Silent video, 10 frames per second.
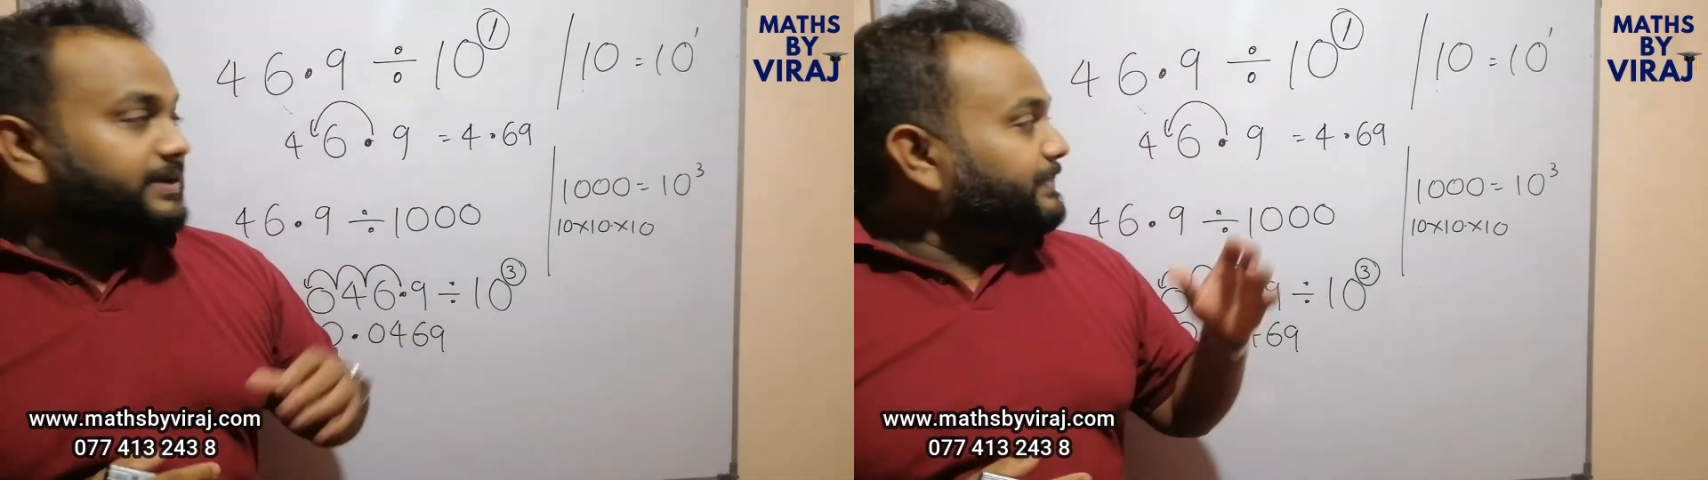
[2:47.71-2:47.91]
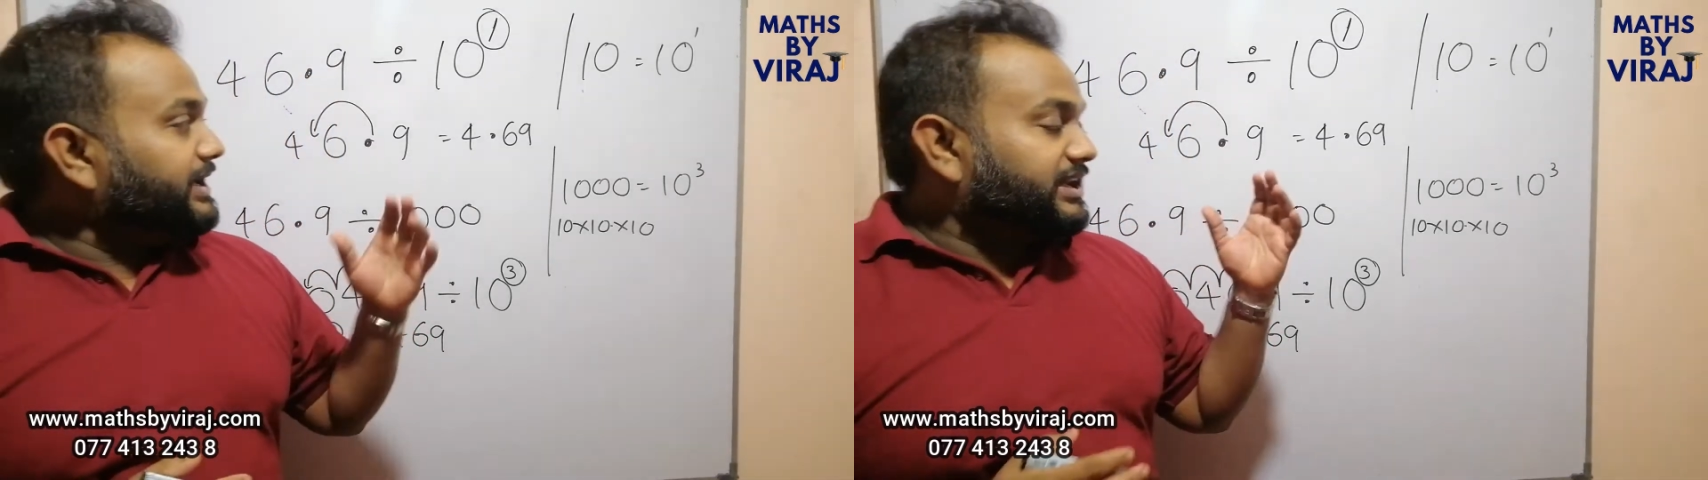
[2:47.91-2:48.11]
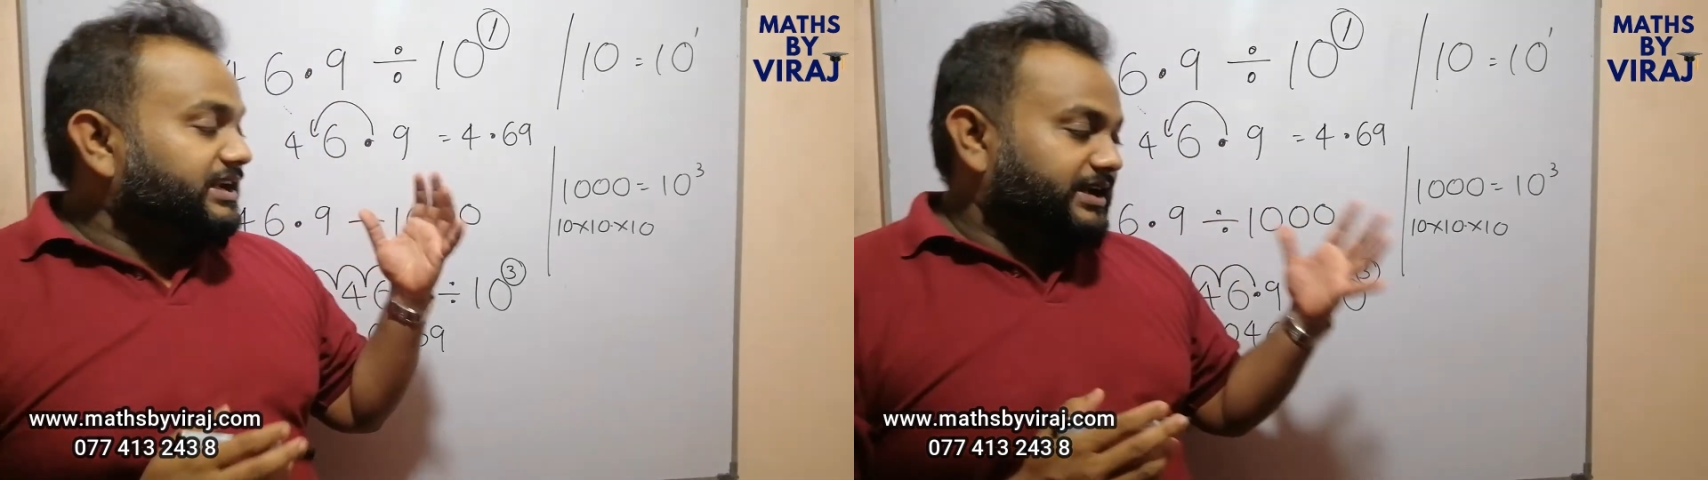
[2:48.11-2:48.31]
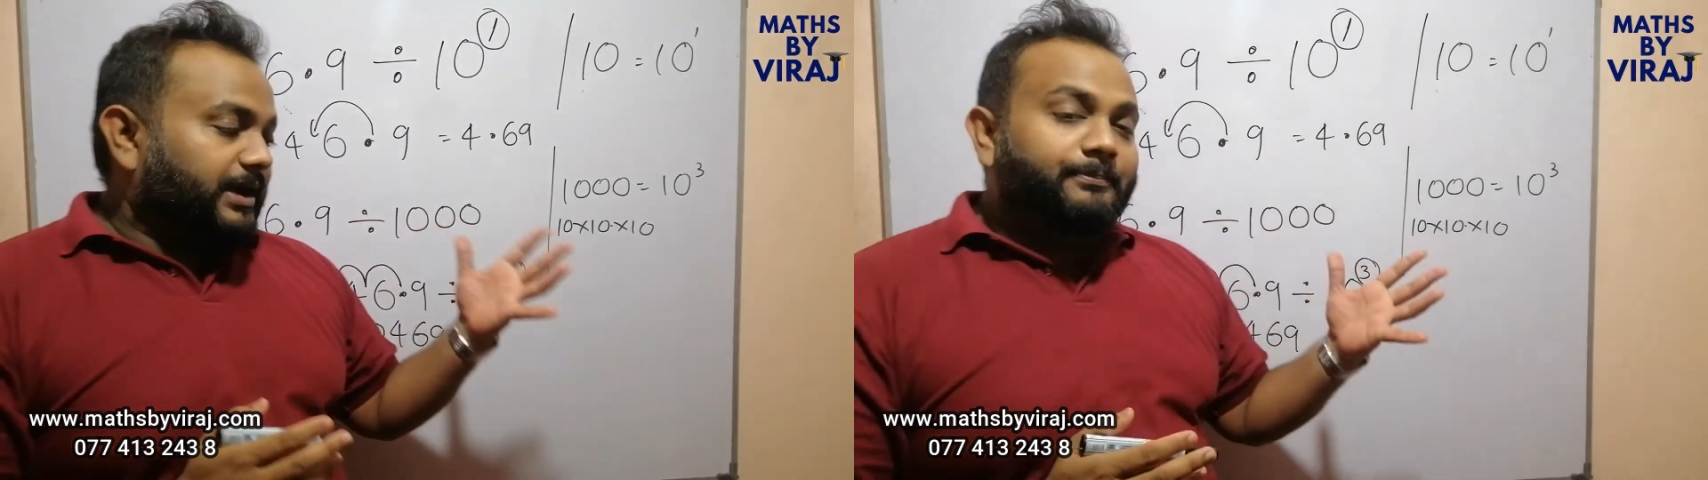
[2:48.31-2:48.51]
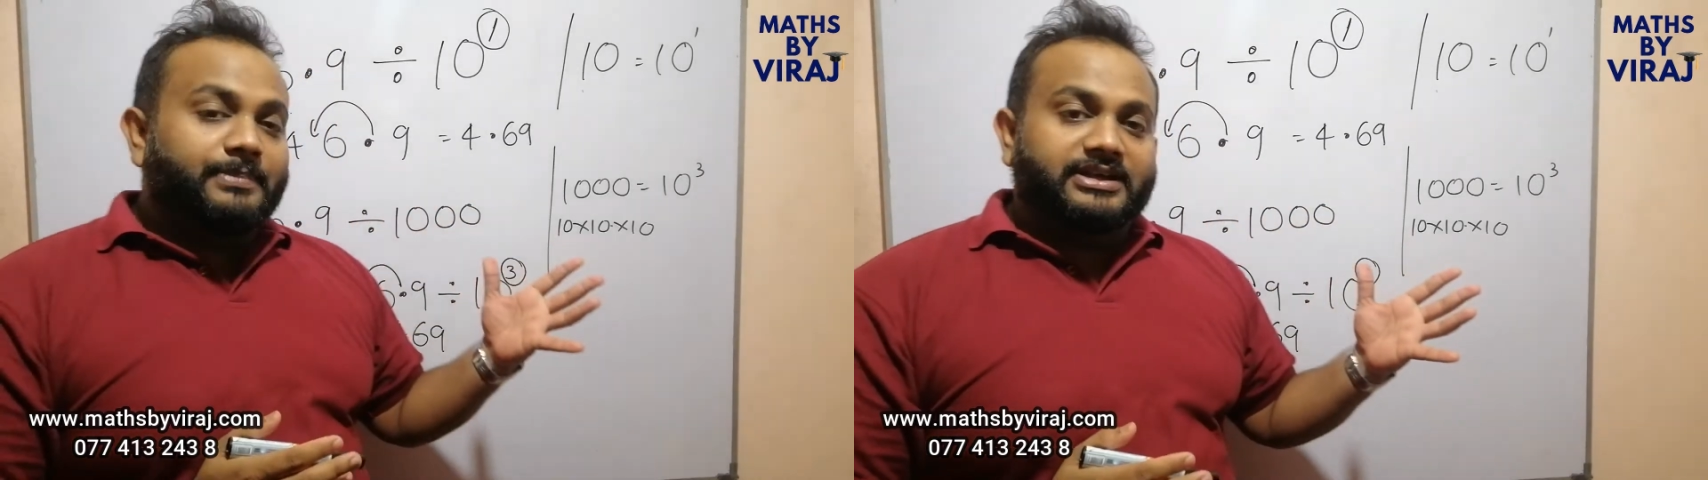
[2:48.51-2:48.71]
a particular
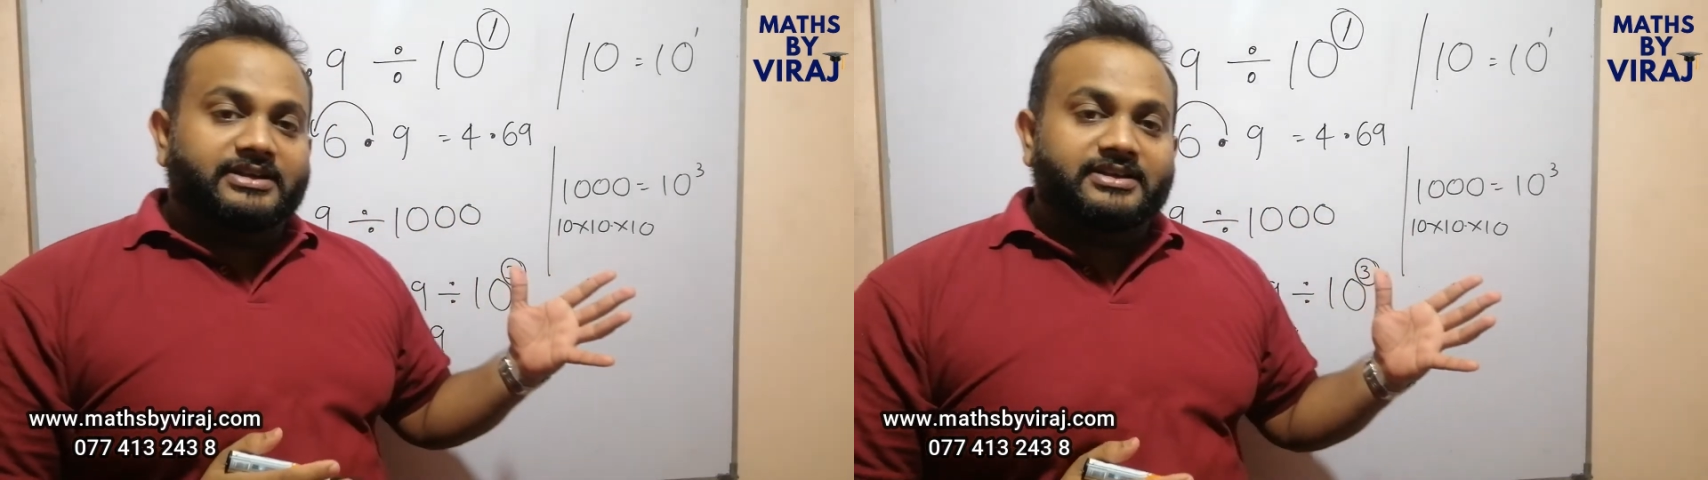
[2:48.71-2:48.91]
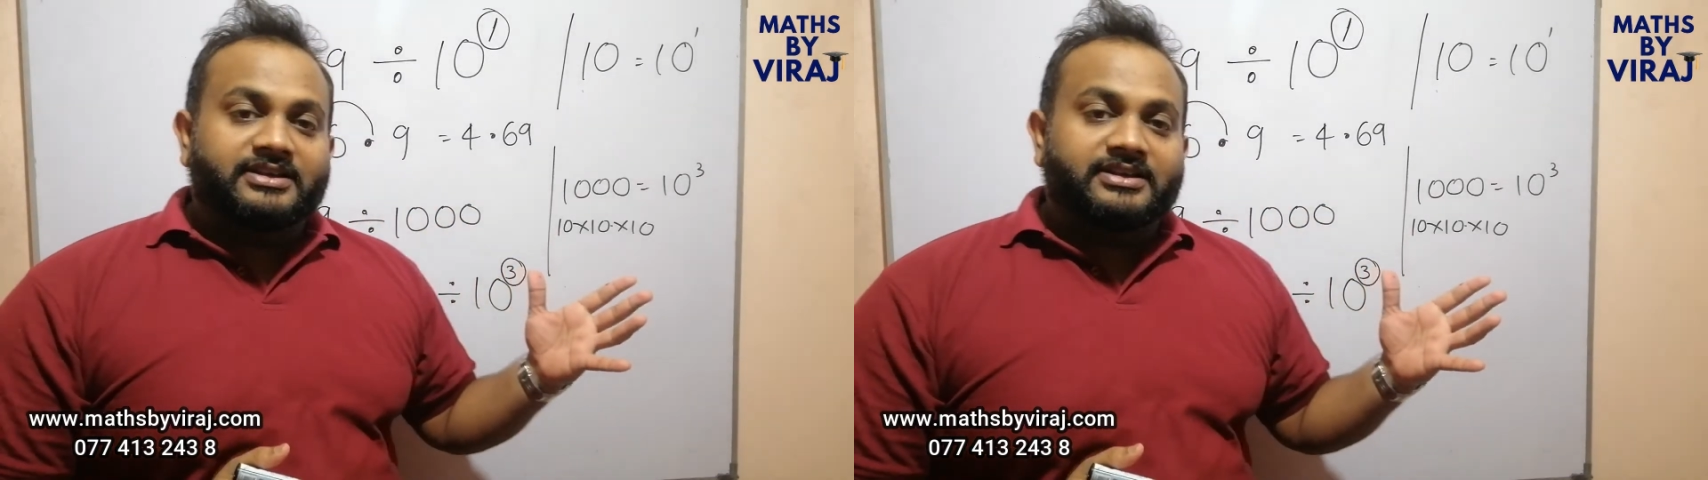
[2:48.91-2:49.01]
number,